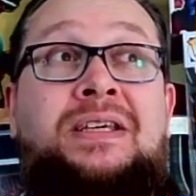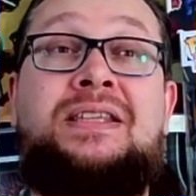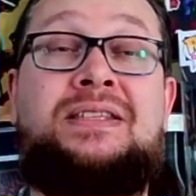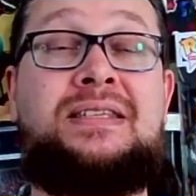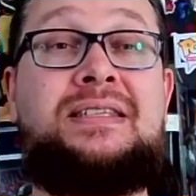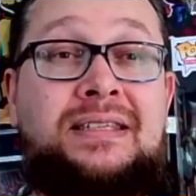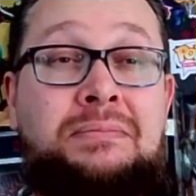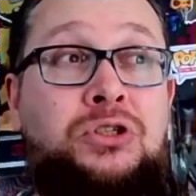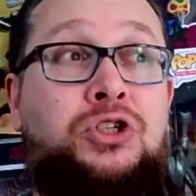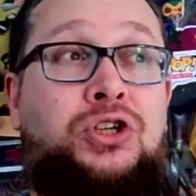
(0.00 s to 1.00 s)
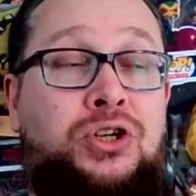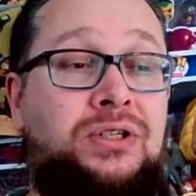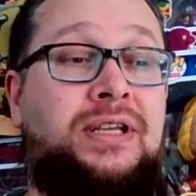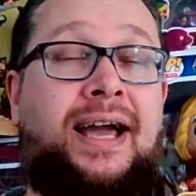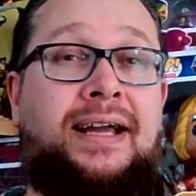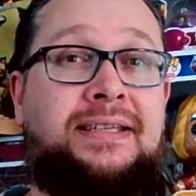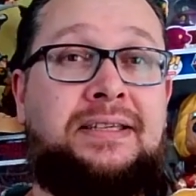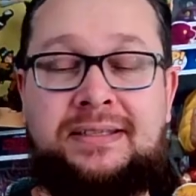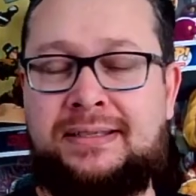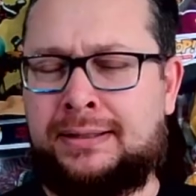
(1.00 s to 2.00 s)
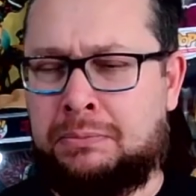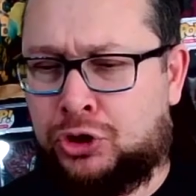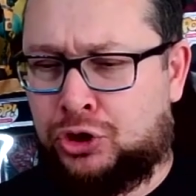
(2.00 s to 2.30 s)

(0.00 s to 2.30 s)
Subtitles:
this is some good acting. This is some